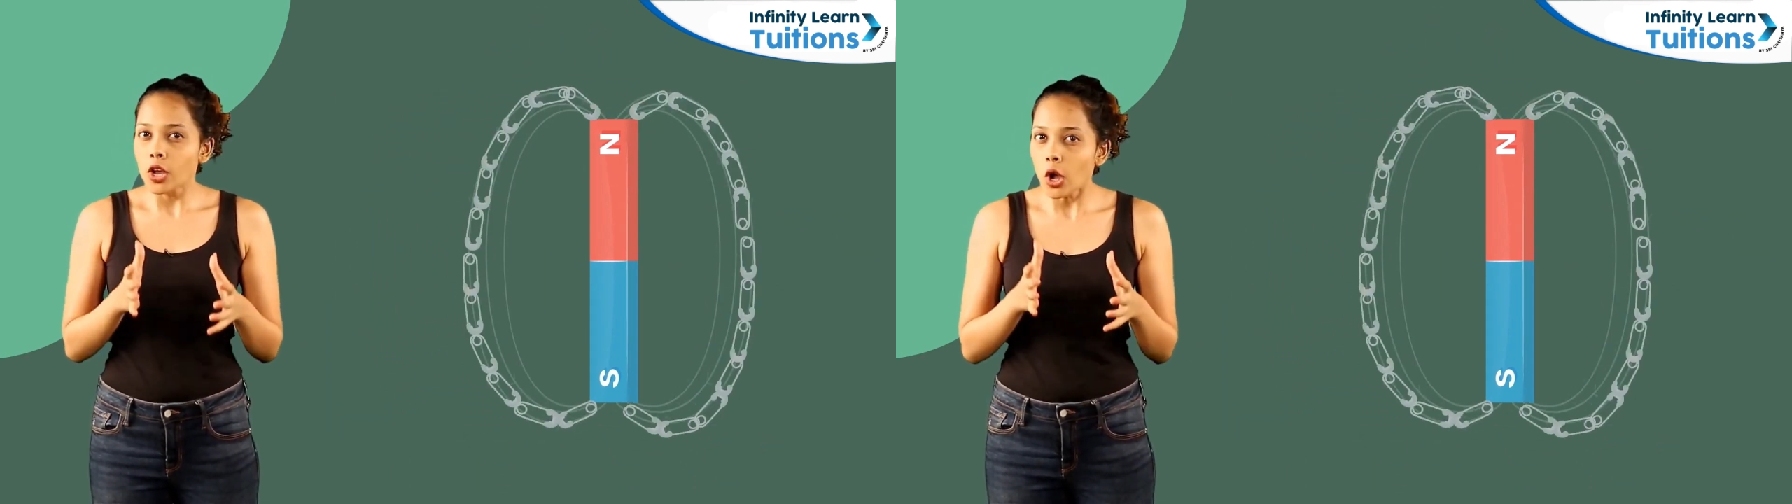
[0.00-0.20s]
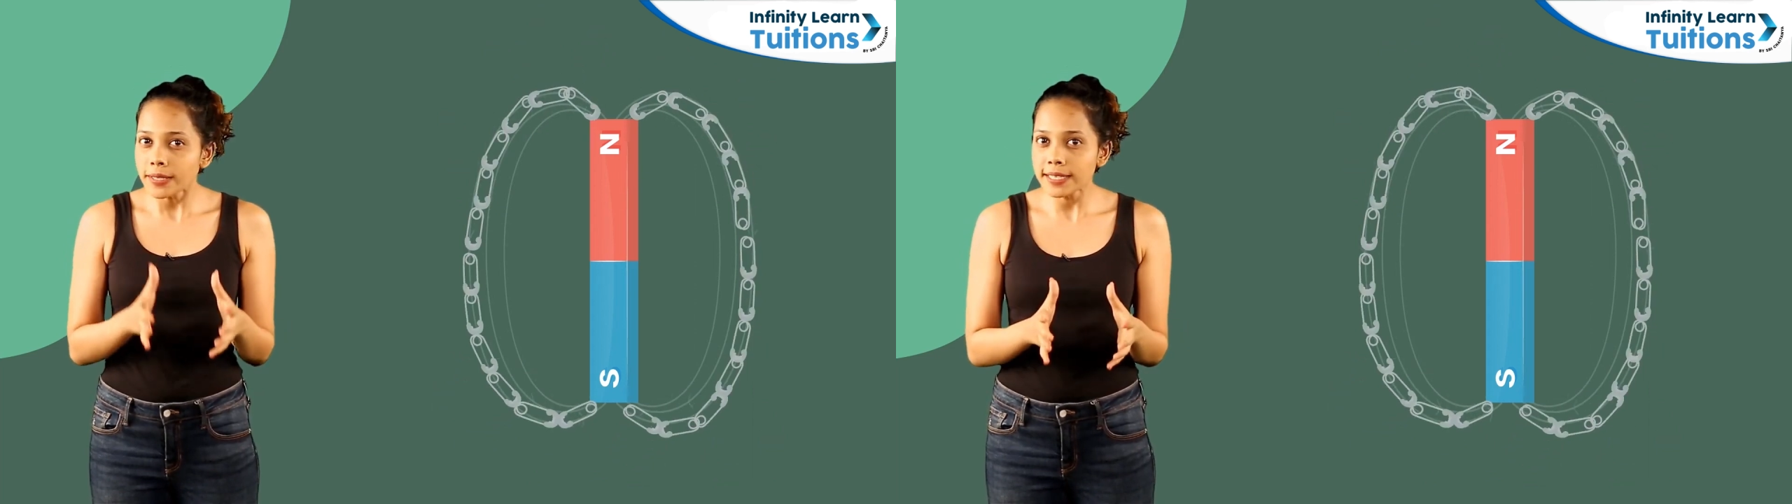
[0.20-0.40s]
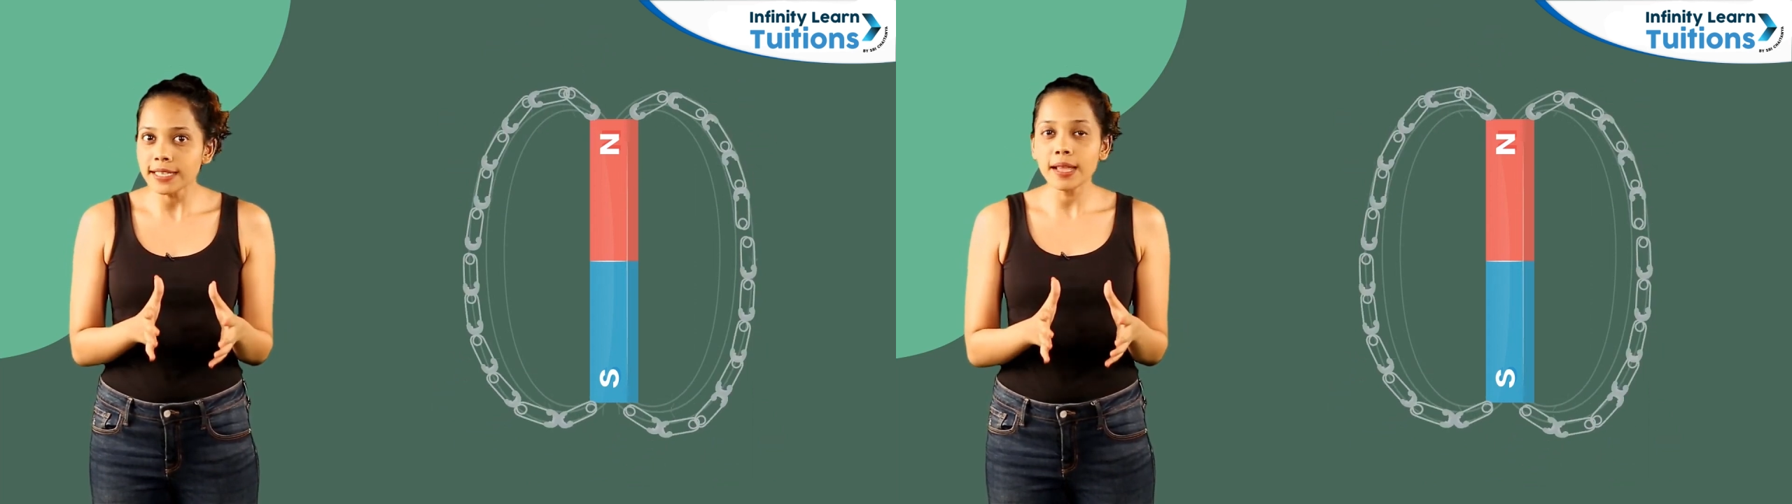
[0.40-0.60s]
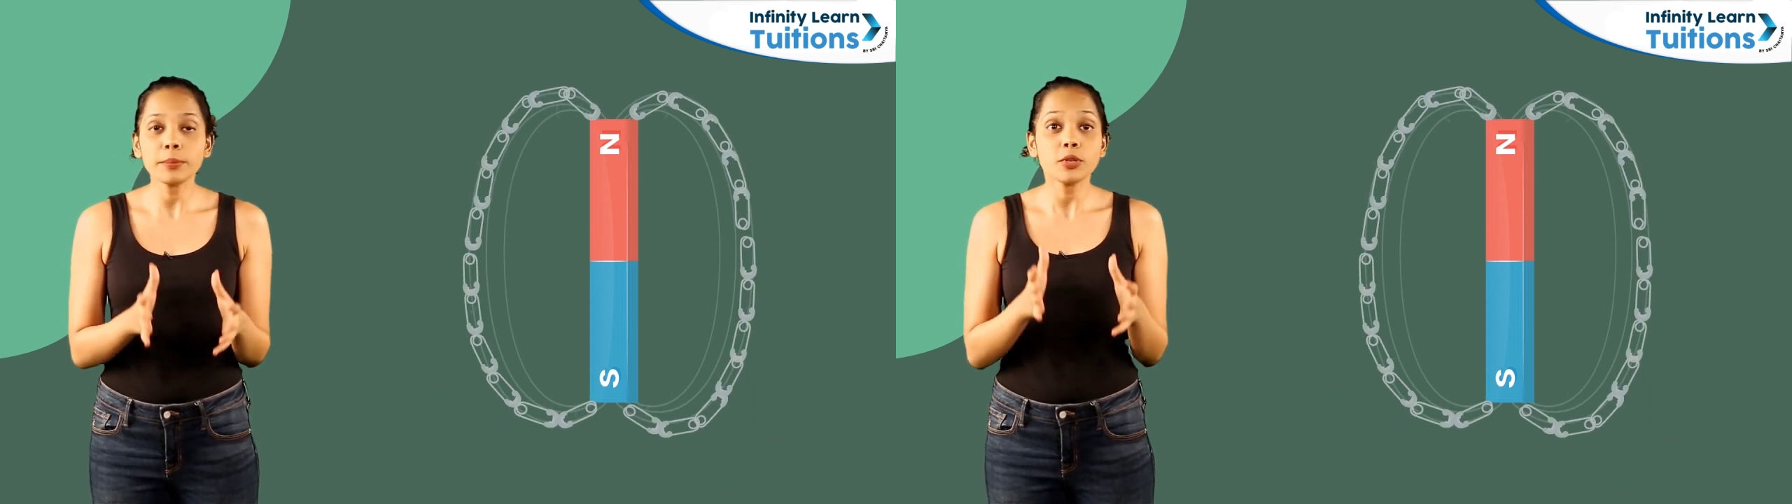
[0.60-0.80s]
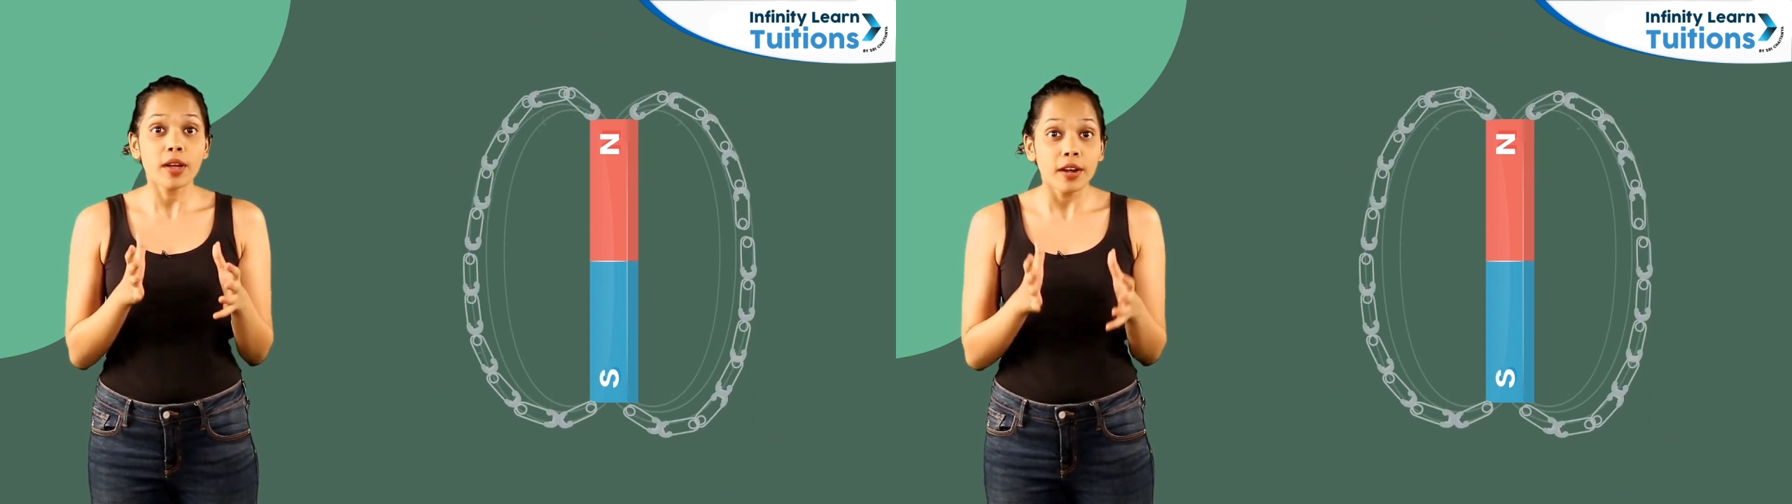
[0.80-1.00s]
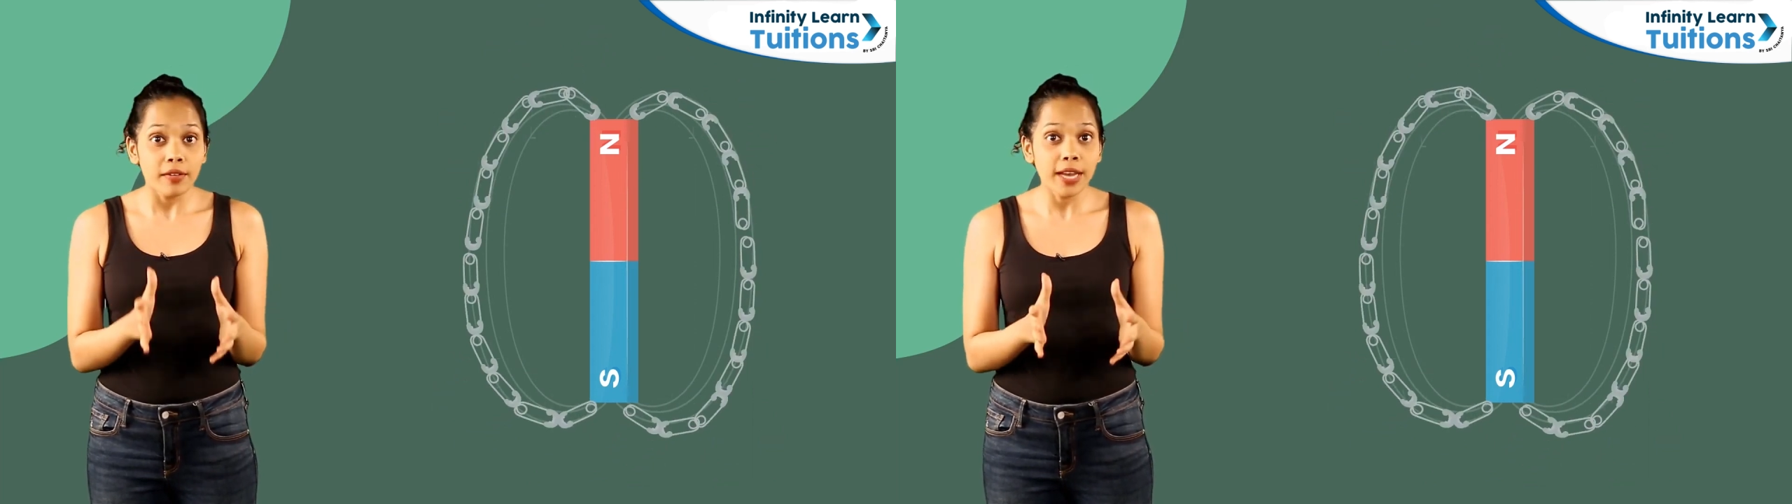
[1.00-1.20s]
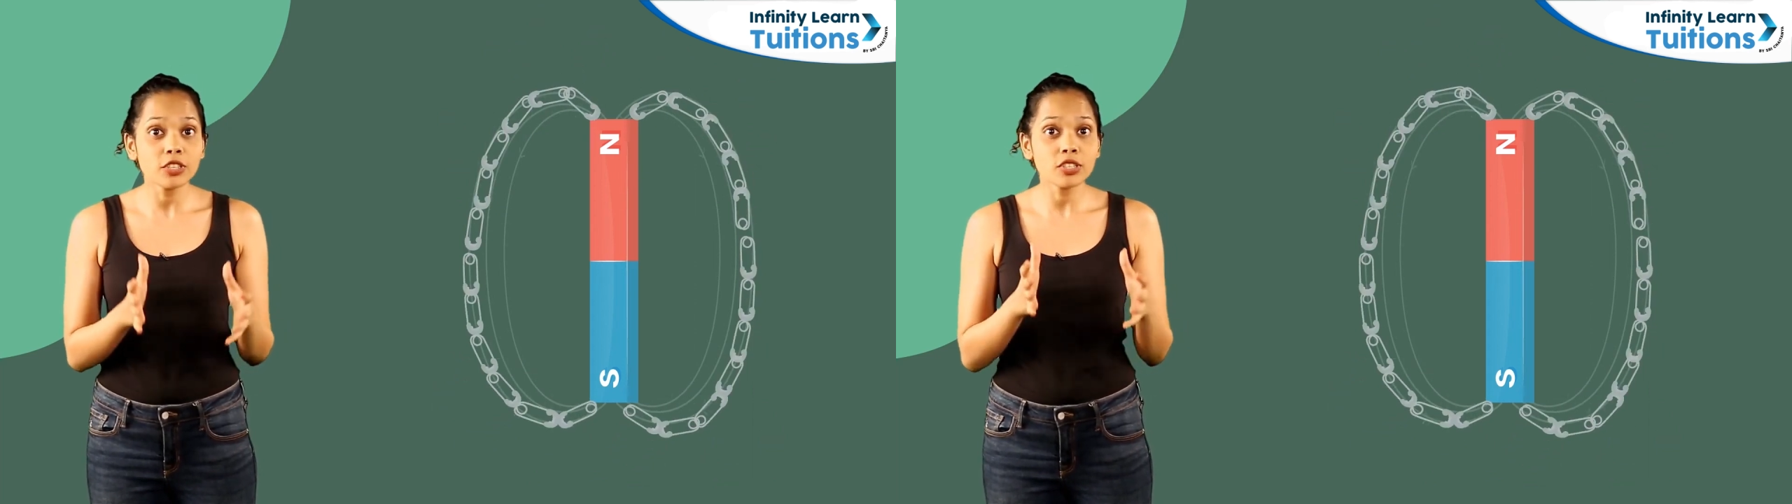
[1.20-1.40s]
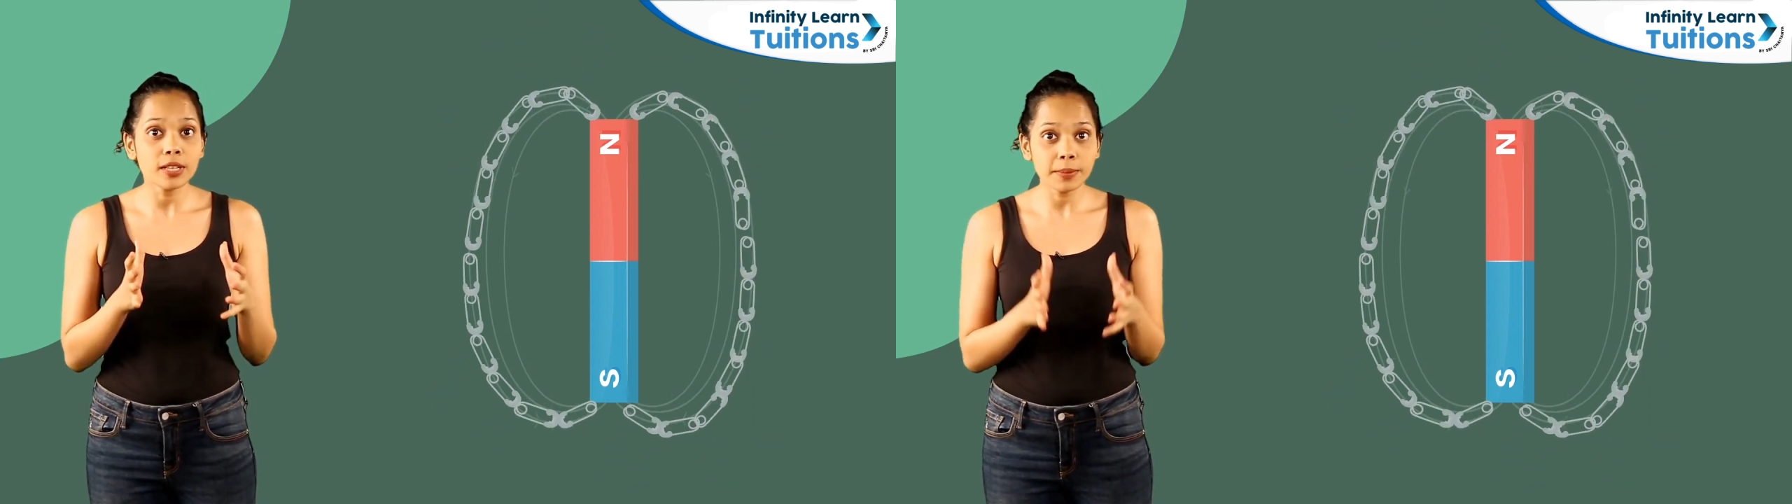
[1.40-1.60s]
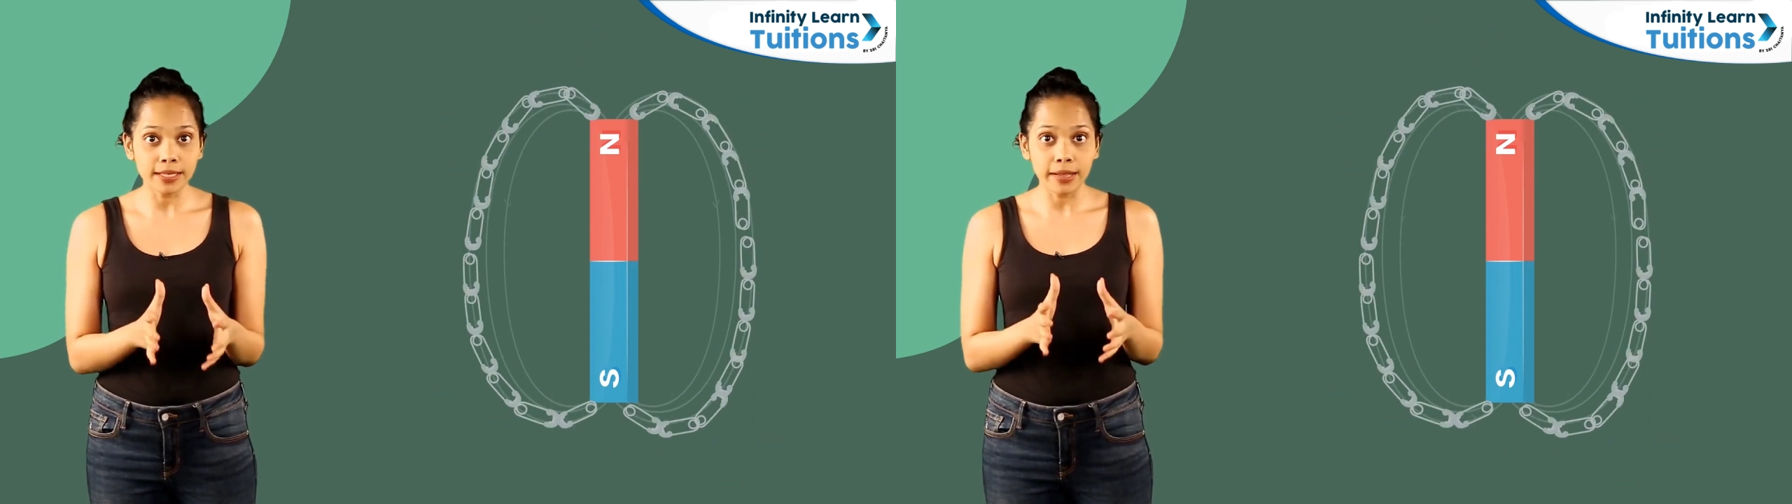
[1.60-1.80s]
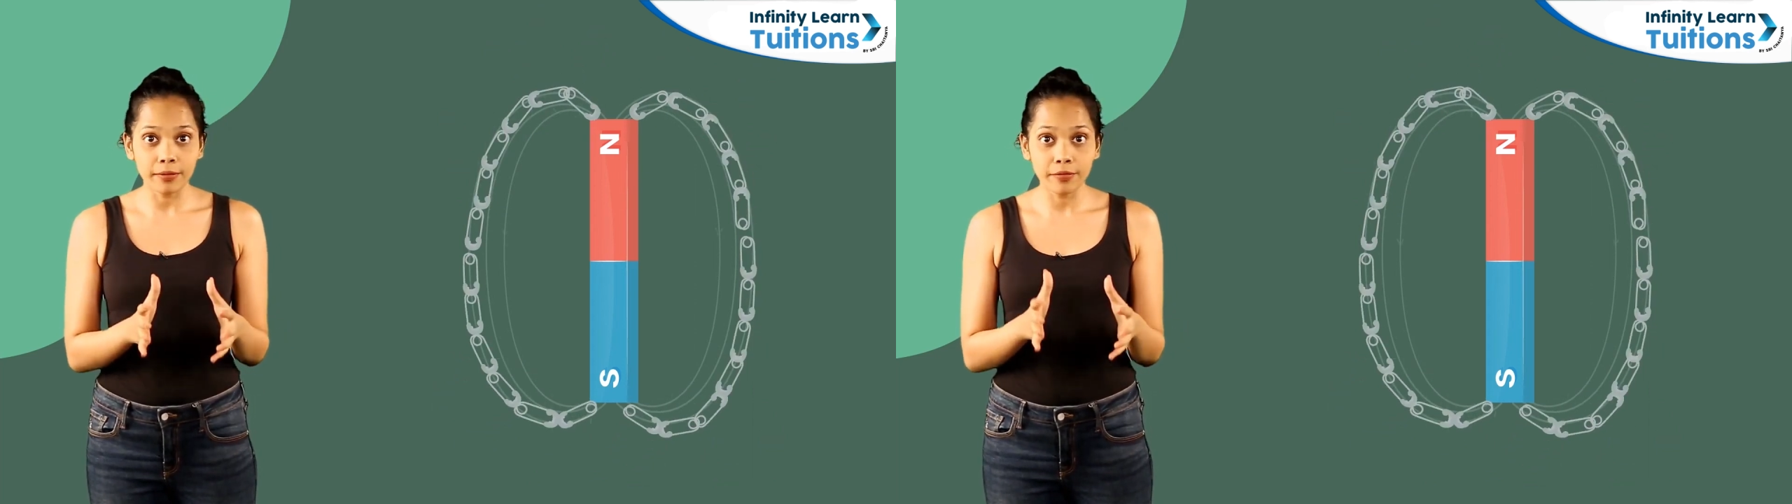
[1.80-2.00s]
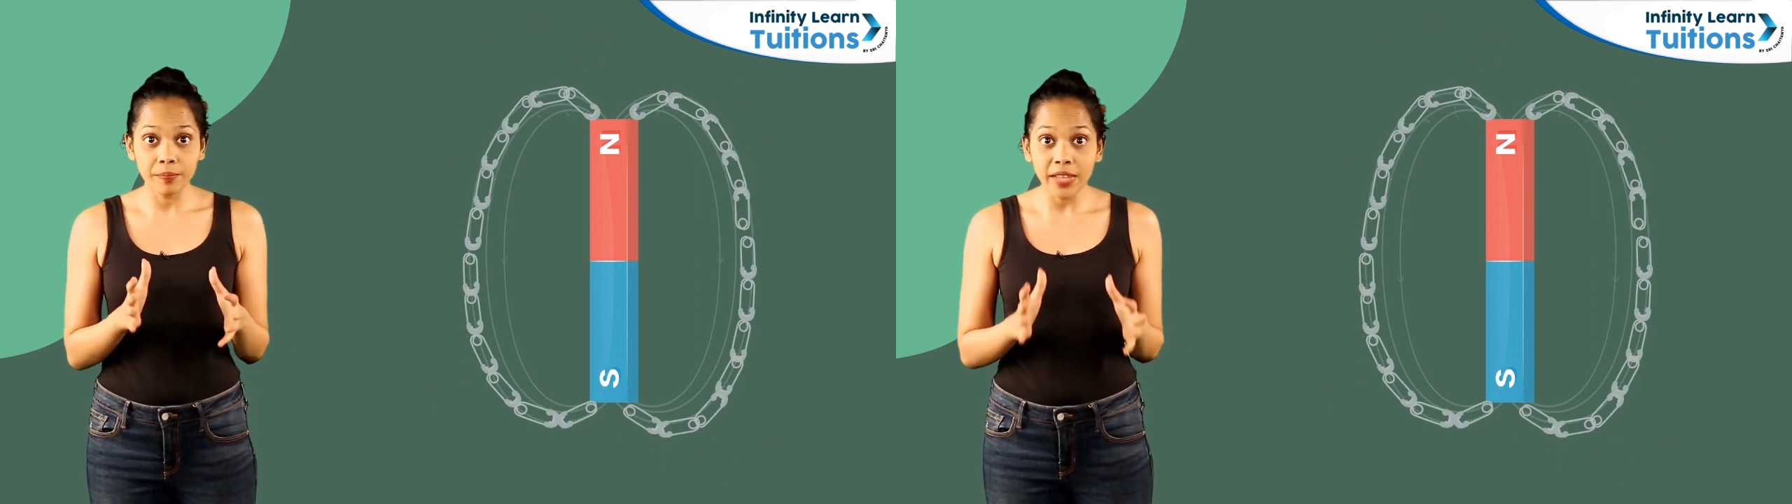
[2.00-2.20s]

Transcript: causing them to arrange themselves